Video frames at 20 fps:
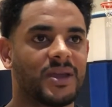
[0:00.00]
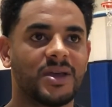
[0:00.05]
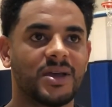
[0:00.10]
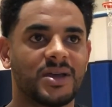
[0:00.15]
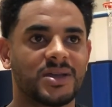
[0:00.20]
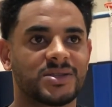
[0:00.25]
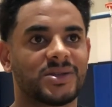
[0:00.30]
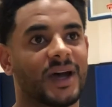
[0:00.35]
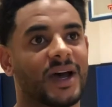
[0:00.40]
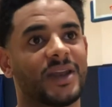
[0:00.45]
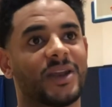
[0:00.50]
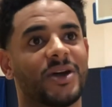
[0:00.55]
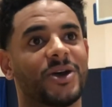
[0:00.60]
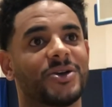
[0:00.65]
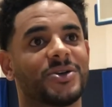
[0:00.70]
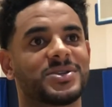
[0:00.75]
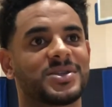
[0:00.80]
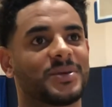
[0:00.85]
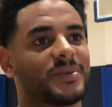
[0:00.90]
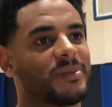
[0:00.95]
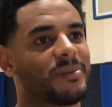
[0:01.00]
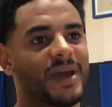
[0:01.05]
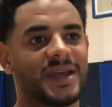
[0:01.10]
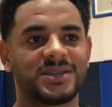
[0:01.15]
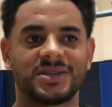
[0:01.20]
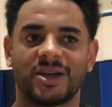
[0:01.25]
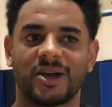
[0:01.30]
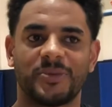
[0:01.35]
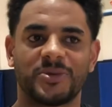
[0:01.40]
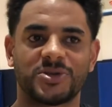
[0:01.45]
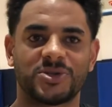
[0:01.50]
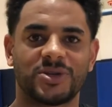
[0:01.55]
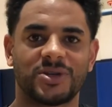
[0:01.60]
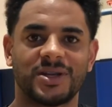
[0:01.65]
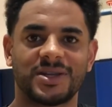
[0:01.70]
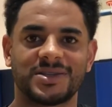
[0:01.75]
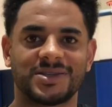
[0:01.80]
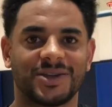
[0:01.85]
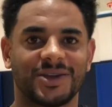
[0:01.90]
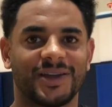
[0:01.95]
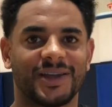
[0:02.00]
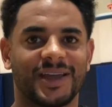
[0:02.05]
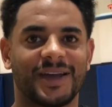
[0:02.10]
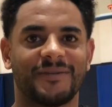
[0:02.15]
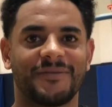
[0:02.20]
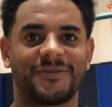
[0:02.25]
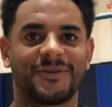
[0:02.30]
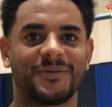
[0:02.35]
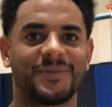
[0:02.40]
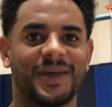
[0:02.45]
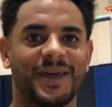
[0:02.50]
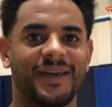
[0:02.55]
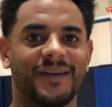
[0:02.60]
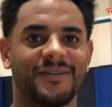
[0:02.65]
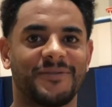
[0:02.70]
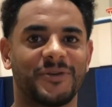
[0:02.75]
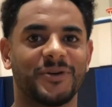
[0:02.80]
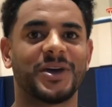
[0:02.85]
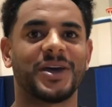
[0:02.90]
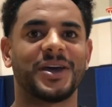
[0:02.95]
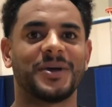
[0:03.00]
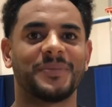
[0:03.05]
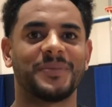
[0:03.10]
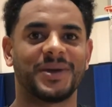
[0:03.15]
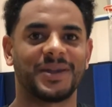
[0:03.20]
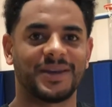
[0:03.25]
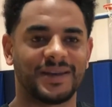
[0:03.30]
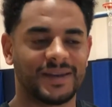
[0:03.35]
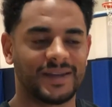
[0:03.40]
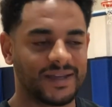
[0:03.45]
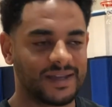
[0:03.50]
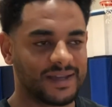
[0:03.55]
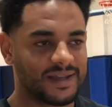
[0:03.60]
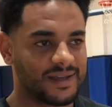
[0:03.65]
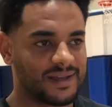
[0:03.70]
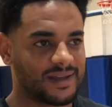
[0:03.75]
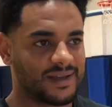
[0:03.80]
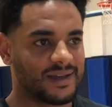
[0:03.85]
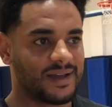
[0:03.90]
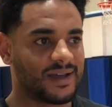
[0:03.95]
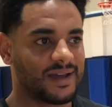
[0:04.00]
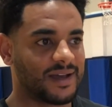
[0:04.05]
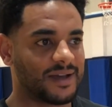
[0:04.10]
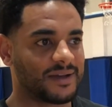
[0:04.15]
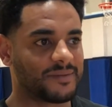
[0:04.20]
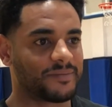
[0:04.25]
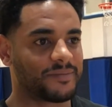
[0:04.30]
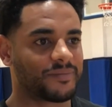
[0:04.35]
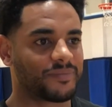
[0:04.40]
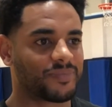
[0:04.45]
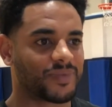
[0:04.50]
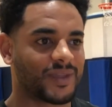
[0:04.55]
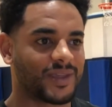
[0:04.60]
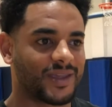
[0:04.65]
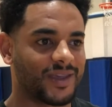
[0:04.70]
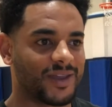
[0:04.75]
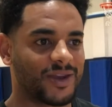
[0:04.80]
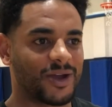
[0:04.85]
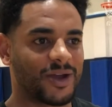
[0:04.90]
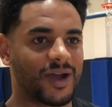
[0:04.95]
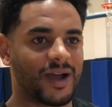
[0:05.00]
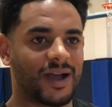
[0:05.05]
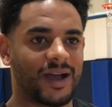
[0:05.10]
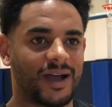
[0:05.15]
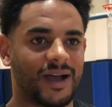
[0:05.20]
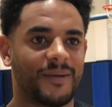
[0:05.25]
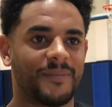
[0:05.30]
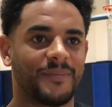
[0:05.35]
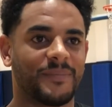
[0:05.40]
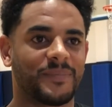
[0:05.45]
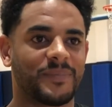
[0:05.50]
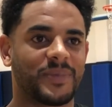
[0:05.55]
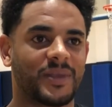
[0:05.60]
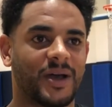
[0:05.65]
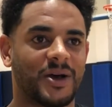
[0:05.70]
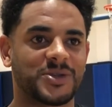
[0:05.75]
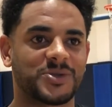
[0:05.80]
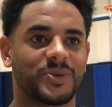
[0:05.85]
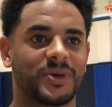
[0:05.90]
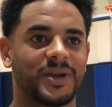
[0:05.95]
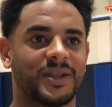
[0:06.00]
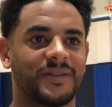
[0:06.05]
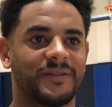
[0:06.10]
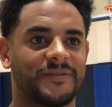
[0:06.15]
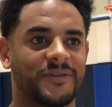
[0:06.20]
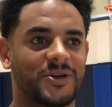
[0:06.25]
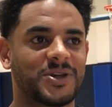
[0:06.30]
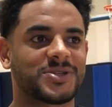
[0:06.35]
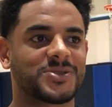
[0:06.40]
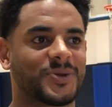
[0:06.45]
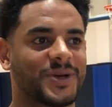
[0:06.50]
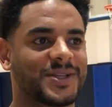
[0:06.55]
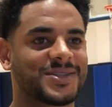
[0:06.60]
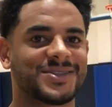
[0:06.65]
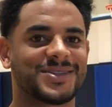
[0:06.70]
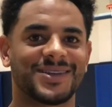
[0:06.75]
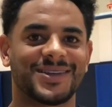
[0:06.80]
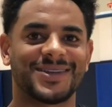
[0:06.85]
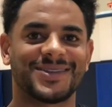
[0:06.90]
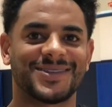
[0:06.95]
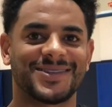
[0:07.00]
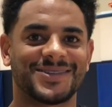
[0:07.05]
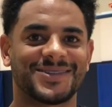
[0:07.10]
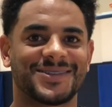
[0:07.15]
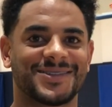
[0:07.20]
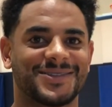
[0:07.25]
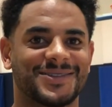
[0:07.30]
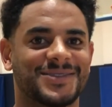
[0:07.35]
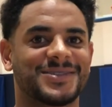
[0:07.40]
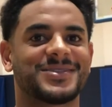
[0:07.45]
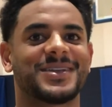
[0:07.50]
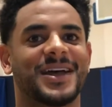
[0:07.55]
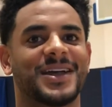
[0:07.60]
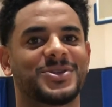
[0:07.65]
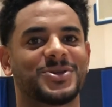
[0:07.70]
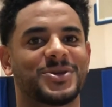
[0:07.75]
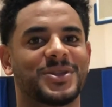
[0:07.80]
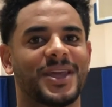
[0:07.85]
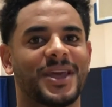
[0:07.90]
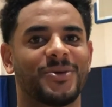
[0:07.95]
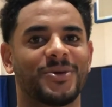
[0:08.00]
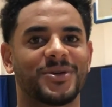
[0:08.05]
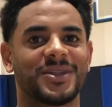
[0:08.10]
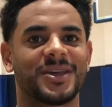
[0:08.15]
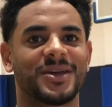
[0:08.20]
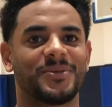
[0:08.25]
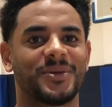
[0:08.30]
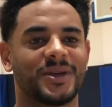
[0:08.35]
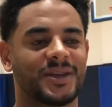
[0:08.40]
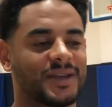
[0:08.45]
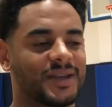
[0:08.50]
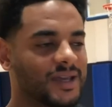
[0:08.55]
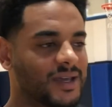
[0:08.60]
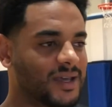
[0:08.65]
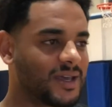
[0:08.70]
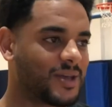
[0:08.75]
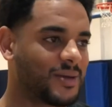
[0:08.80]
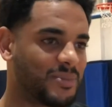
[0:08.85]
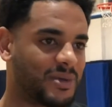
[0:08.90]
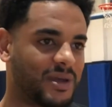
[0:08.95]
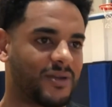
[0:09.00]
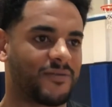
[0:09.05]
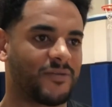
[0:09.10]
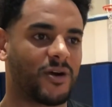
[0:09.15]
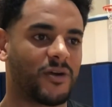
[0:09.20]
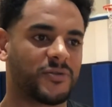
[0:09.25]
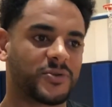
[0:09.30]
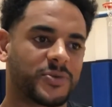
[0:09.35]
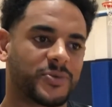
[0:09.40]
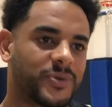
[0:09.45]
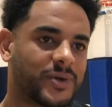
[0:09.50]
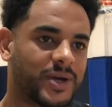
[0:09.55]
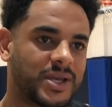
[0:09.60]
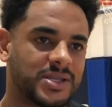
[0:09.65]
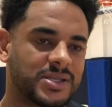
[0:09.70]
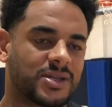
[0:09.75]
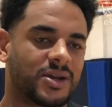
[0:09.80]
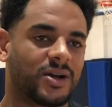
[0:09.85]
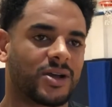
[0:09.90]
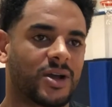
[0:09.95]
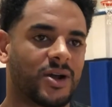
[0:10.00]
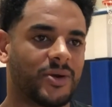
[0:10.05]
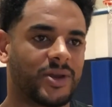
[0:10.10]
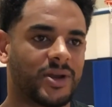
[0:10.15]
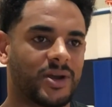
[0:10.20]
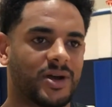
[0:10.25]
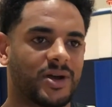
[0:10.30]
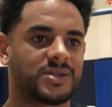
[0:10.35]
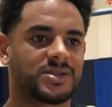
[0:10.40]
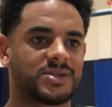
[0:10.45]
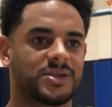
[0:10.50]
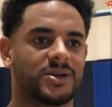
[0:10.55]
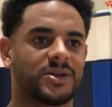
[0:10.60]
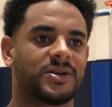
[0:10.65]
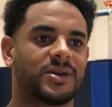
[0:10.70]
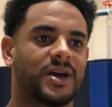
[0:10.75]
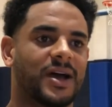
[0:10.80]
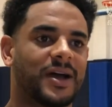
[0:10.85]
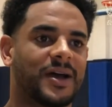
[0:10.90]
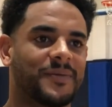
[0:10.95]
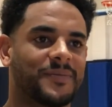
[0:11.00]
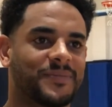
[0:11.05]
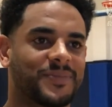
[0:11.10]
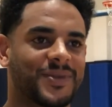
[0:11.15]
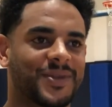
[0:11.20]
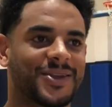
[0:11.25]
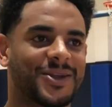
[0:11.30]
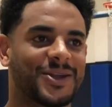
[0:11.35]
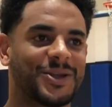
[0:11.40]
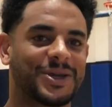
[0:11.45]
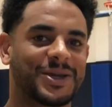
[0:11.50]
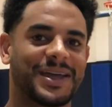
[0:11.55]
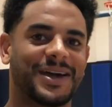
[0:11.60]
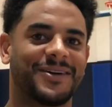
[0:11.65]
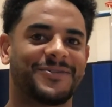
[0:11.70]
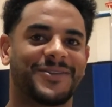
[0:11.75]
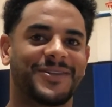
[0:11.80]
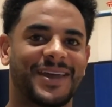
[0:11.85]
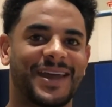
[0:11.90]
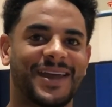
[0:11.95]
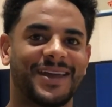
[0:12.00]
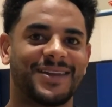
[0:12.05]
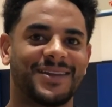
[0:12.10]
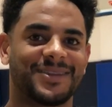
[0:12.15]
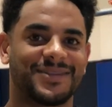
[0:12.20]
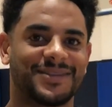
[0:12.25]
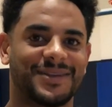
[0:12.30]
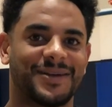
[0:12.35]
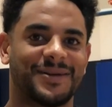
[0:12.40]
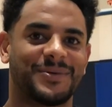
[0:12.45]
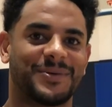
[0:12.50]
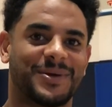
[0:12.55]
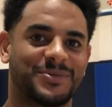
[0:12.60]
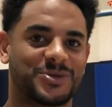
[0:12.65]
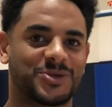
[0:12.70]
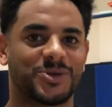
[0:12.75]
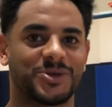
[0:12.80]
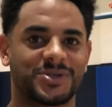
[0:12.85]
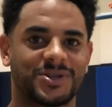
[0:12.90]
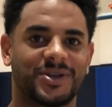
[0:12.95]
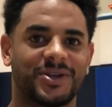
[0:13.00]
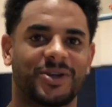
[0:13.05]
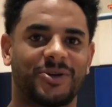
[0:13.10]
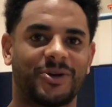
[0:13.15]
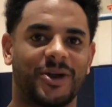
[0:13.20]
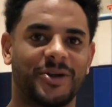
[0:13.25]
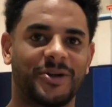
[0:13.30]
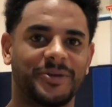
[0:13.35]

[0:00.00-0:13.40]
So I know some amazing opportunities are going to come from that for him, and I was one of the first ones to start doing that with him and be involved with what he's got going on. So look out for that. I'm sure it's going to grow.